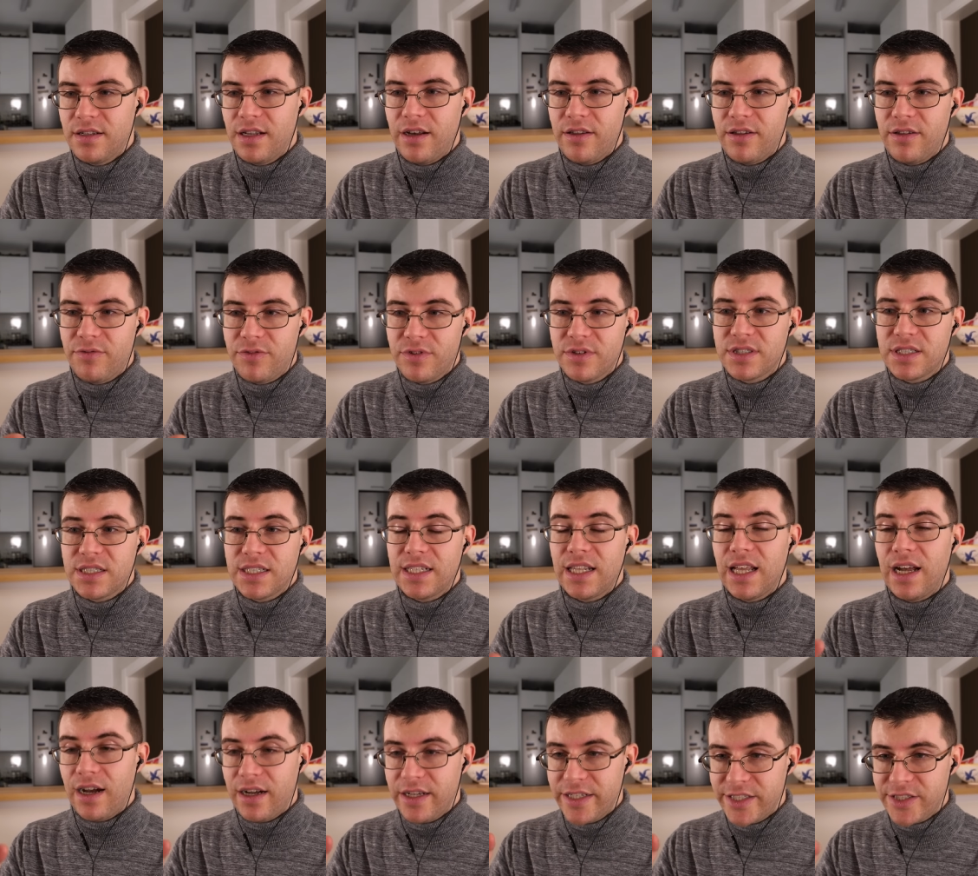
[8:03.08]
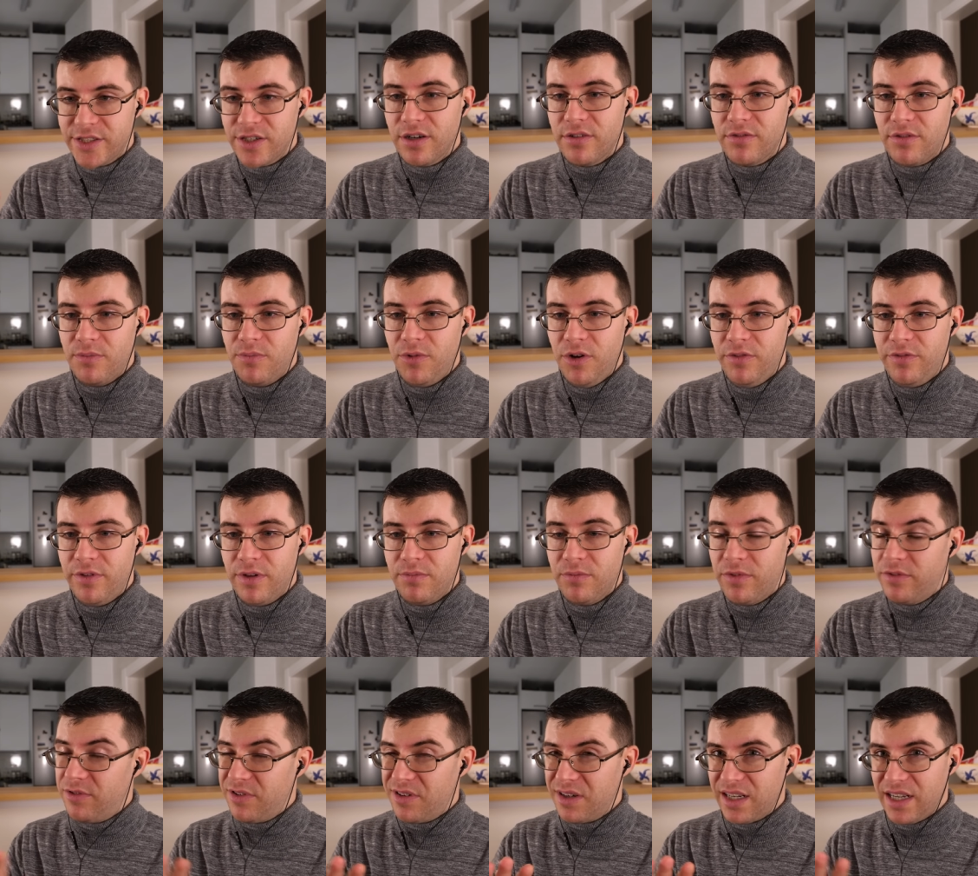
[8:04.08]
Now, the first thing that I start removing
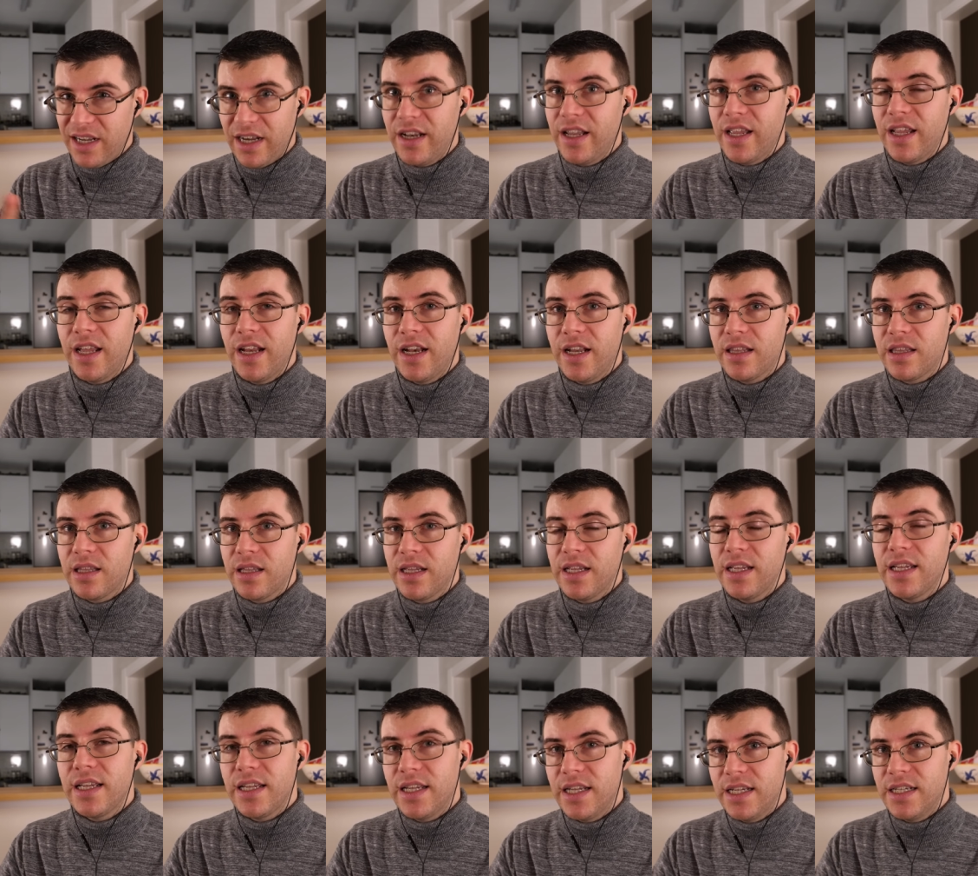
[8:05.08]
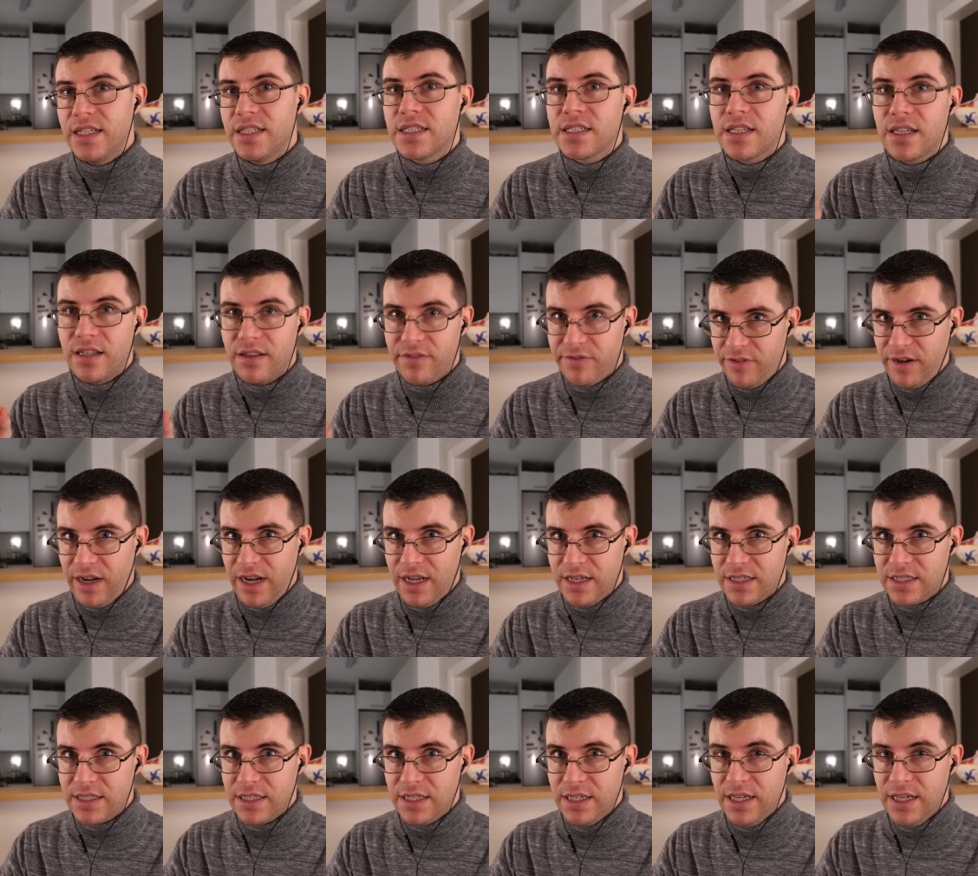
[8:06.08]
before cutting anything is the fat.